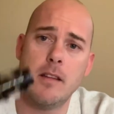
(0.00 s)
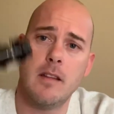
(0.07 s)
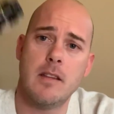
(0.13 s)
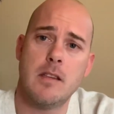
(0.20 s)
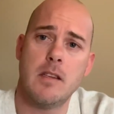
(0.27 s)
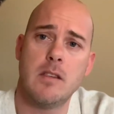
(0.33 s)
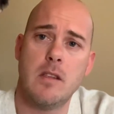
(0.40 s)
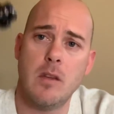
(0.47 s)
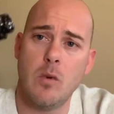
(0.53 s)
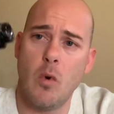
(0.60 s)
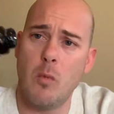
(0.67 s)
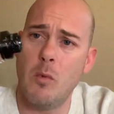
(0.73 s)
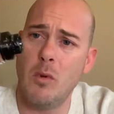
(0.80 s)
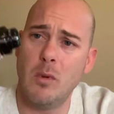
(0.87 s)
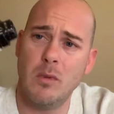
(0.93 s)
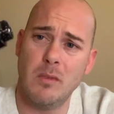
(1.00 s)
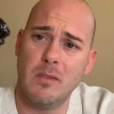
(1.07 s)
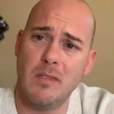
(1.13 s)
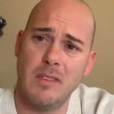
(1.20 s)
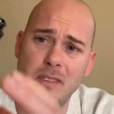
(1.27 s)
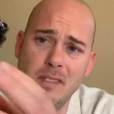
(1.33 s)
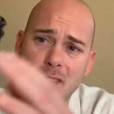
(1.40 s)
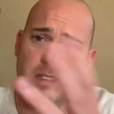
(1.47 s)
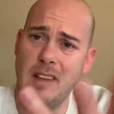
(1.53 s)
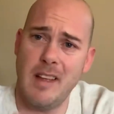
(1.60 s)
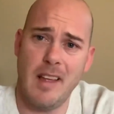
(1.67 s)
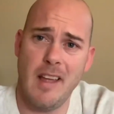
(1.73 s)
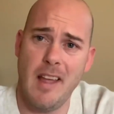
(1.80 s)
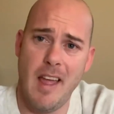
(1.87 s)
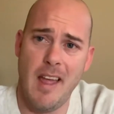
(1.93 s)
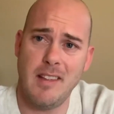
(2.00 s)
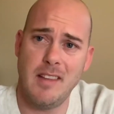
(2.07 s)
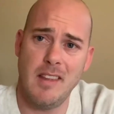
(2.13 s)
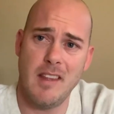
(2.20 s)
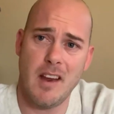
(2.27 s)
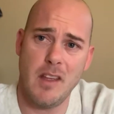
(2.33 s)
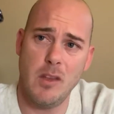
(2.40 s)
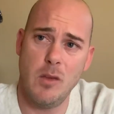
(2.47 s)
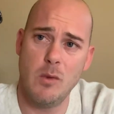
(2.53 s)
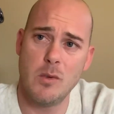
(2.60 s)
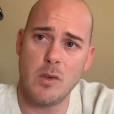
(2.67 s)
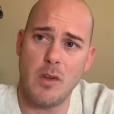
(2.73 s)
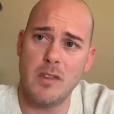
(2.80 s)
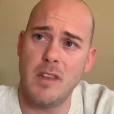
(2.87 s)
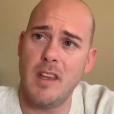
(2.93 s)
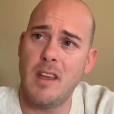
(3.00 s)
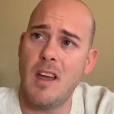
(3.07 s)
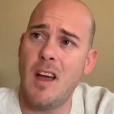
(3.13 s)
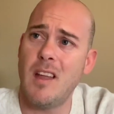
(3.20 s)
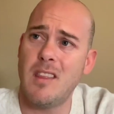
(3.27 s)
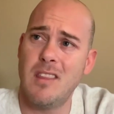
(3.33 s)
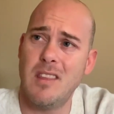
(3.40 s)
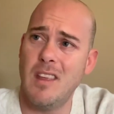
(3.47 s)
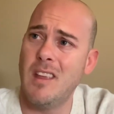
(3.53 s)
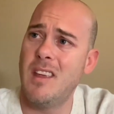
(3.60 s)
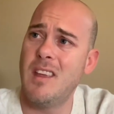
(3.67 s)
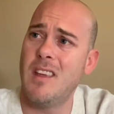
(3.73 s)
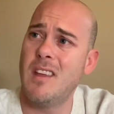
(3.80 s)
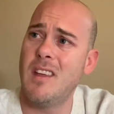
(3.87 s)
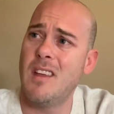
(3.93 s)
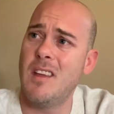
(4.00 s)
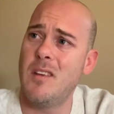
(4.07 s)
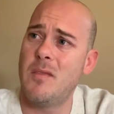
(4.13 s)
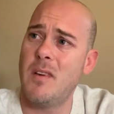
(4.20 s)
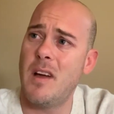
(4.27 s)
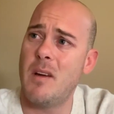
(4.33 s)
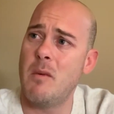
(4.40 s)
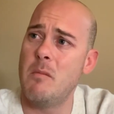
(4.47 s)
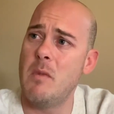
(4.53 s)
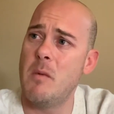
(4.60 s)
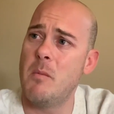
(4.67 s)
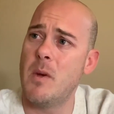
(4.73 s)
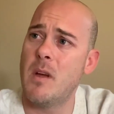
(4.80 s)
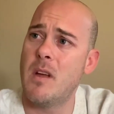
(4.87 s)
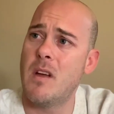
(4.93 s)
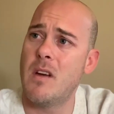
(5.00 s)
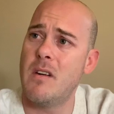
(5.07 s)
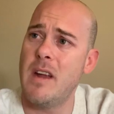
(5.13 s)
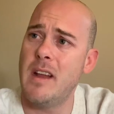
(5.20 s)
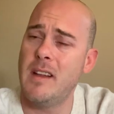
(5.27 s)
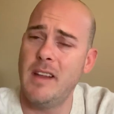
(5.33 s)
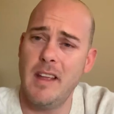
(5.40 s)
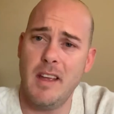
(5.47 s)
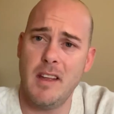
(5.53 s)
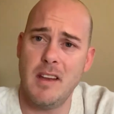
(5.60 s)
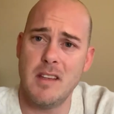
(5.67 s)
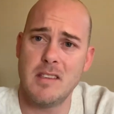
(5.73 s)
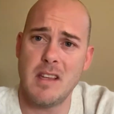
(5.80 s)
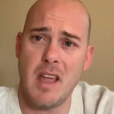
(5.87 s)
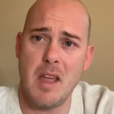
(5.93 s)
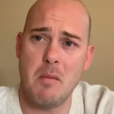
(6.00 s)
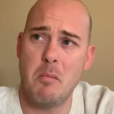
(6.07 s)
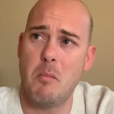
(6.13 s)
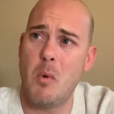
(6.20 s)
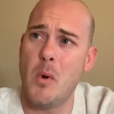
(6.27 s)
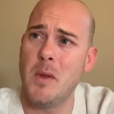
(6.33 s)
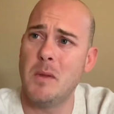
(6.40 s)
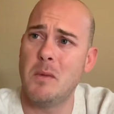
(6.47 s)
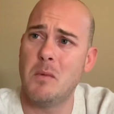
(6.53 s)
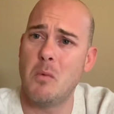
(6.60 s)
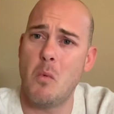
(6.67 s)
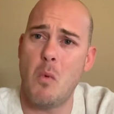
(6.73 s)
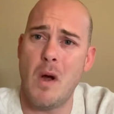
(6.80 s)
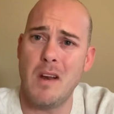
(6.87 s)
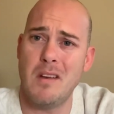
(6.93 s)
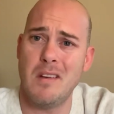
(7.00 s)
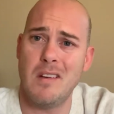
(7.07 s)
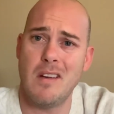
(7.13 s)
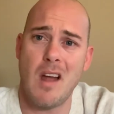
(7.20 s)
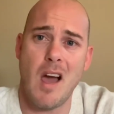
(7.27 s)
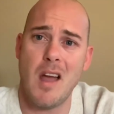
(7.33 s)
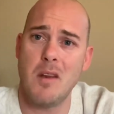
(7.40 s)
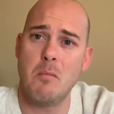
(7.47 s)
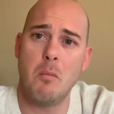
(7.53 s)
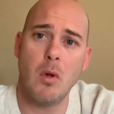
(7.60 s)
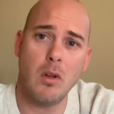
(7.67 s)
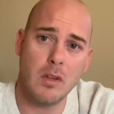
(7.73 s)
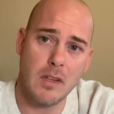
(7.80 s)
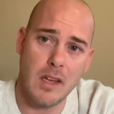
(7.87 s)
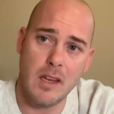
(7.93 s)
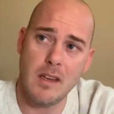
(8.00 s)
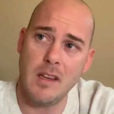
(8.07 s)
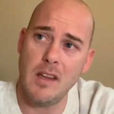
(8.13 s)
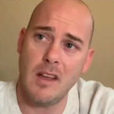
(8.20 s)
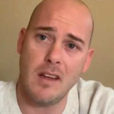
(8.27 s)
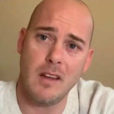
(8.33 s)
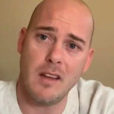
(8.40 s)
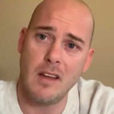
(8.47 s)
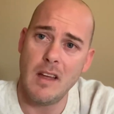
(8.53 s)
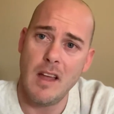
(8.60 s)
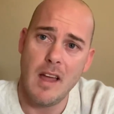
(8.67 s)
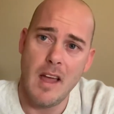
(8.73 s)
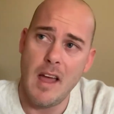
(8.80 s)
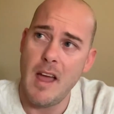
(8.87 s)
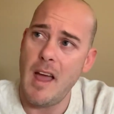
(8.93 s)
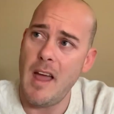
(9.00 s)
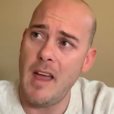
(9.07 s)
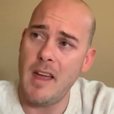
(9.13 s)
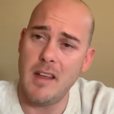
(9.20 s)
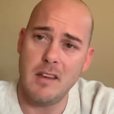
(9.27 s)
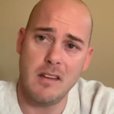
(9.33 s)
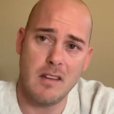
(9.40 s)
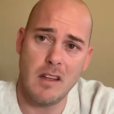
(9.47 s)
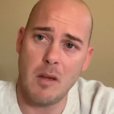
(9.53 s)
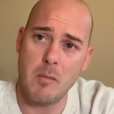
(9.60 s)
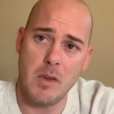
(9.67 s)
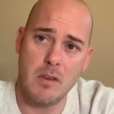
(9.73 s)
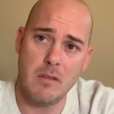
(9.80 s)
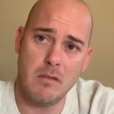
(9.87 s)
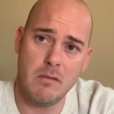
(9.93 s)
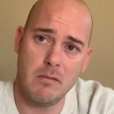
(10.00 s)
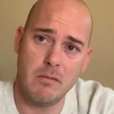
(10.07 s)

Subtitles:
this is the normal ATI that I use on there. I think, if I remember correctly, it is a 0.19 build in here. And I mean,